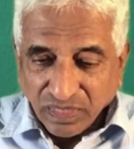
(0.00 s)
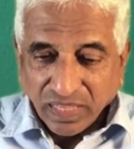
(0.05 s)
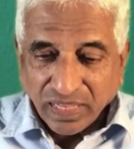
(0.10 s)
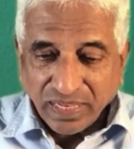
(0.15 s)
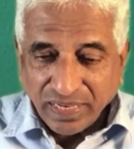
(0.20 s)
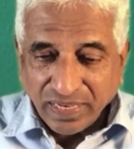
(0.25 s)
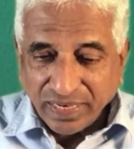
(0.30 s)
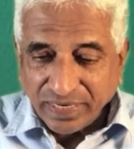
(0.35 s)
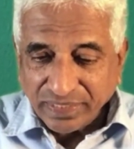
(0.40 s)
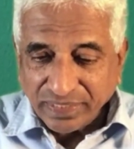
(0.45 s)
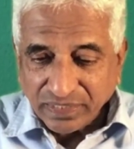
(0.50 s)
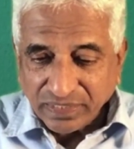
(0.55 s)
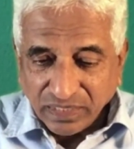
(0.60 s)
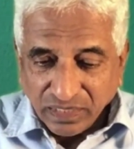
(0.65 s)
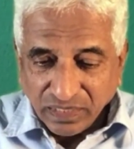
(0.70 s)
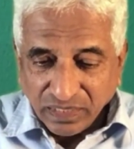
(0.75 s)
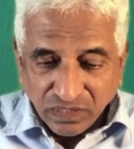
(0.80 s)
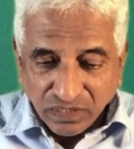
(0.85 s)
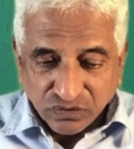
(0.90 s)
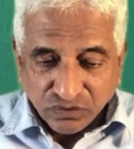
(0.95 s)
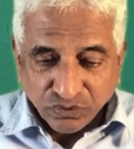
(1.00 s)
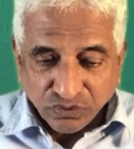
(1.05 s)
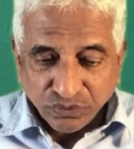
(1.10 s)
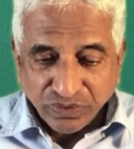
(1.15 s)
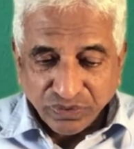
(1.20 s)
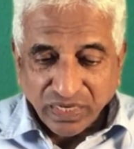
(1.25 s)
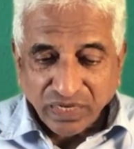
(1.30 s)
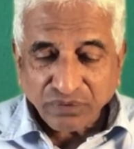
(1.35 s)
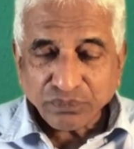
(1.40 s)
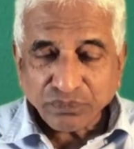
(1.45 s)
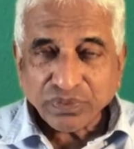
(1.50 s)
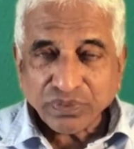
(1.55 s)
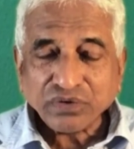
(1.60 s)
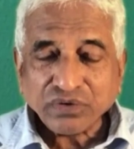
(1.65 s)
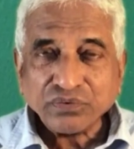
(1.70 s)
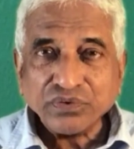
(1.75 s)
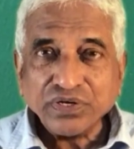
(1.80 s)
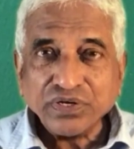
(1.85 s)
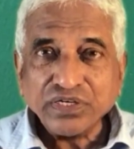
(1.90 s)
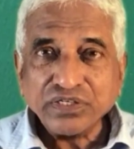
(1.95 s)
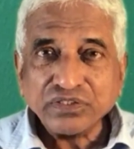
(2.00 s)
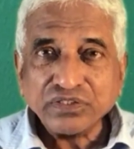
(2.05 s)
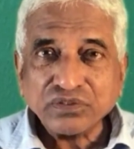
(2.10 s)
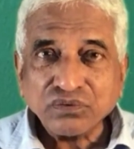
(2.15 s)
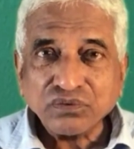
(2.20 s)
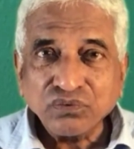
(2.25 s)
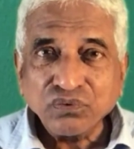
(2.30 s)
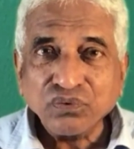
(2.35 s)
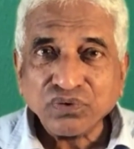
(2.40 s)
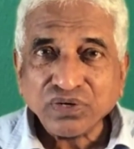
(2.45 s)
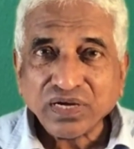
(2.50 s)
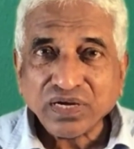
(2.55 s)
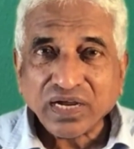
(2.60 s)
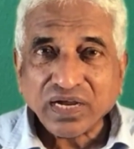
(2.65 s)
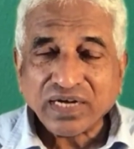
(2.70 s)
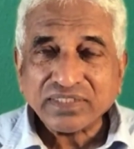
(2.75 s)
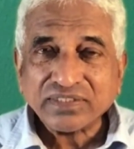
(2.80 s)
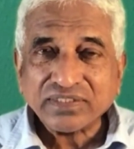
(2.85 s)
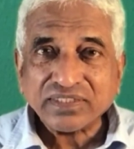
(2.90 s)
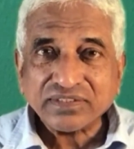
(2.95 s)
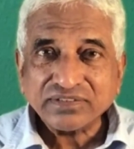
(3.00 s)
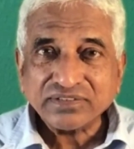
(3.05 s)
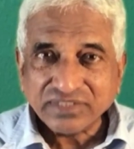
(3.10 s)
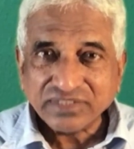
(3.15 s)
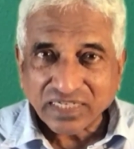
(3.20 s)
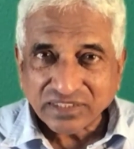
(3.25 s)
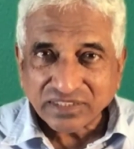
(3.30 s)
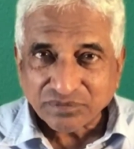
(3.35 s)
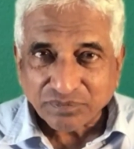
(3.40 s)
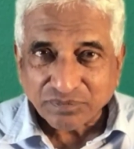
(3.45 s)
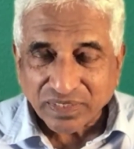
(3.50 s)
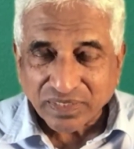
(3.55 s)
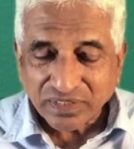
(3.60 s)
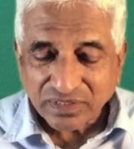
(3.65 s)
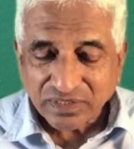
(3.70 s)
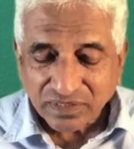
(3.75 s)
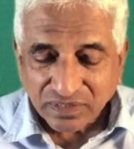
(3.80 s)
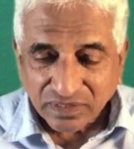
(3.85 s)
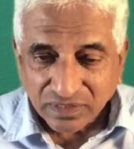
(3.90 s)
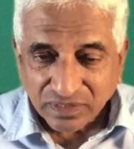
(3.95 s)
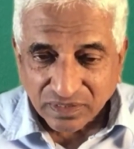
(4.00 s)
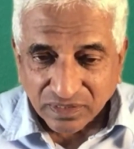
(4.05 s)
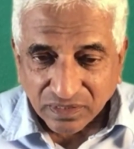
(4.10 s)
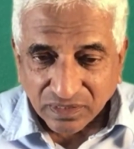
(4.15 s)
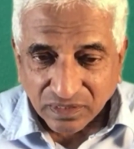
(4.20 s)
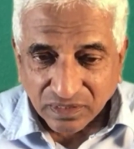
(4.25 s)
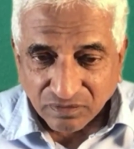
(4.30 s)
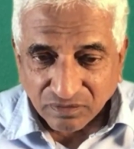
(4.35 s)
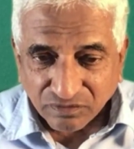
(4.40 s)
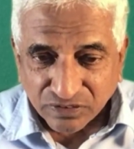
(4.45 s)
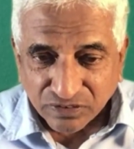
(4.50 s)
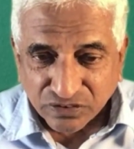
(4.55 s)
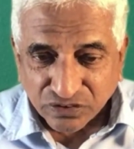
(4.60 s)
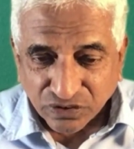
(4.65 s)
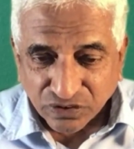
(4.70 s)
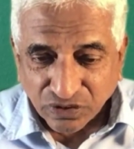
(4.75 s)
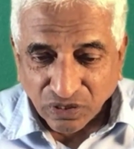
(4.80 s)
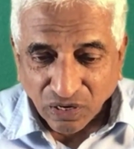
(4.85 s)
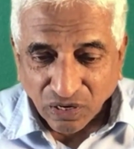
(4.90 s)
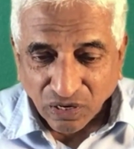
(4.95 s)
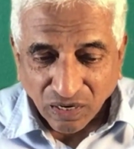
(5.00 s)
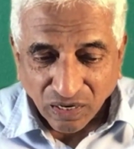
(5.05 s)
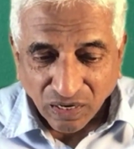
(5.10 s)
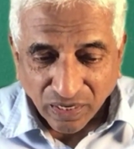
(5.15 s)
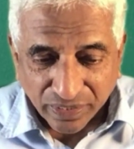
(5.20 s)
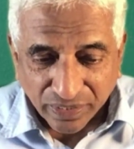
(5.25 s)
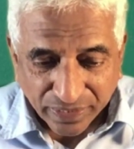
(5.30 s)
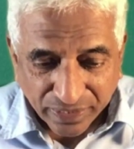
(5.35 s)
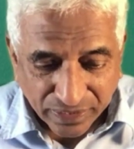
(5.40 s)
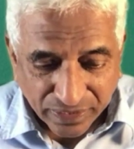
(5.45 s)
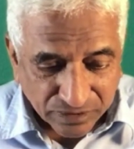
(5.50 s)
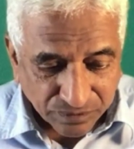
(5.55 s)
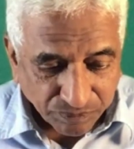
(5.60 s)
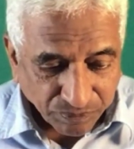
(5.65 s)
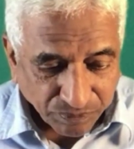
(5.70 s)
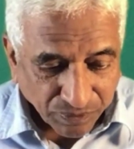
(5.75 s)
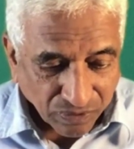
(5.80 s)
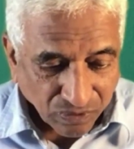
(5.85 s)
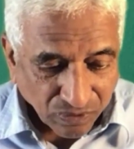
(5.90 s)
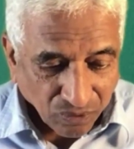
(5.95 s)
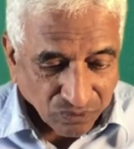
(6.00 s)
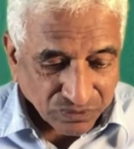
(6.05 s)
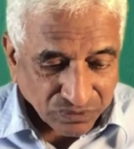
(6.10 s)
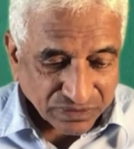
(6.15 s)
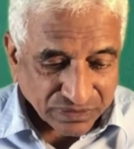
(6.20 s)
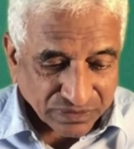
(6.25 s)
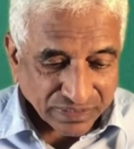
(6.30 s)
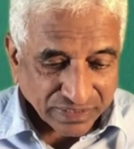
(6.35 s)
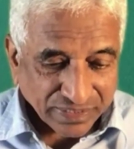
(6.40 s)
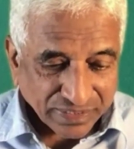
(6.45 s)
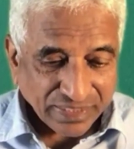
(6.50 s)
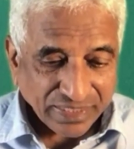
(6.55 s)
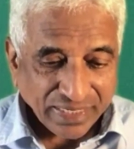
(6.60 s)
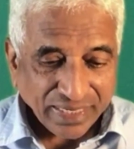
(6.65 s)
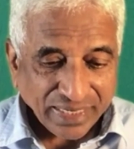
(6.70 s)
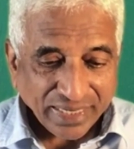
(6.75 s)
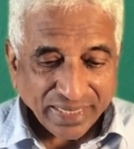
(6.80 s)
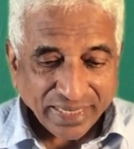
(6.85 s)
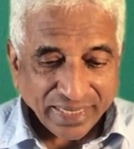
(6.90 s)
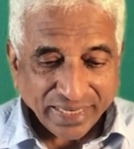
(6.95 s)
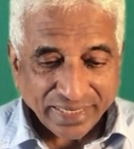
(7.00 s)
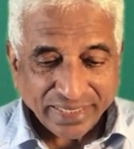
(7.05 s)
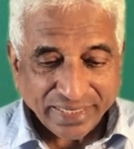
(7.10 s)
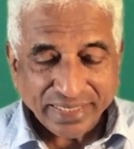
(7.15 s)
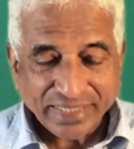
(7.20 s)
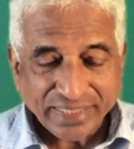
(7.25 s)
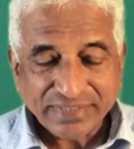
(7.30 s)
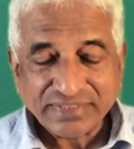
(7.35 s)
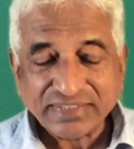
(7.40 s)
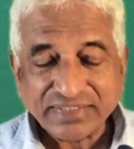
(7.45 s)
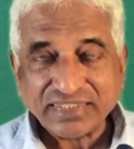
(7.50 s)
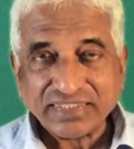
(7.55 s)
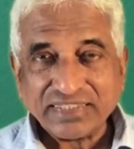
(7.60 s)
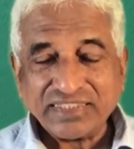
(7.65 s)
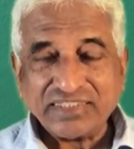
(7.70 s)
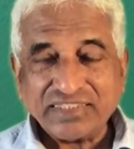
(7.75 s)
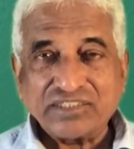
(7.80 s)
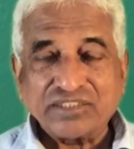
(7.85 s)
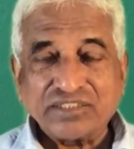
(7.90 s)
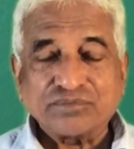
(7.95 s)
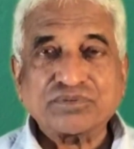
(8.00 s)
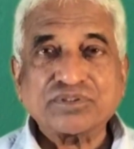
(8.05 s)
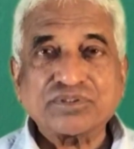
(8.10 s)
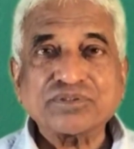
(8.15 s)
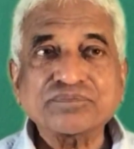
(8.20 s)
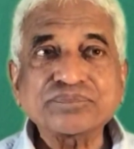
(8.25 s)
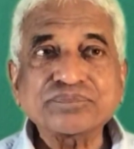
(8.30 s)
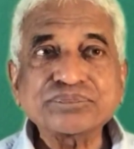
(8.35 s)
And today we are going to look at the judgment which God is pronouncing against Egypt.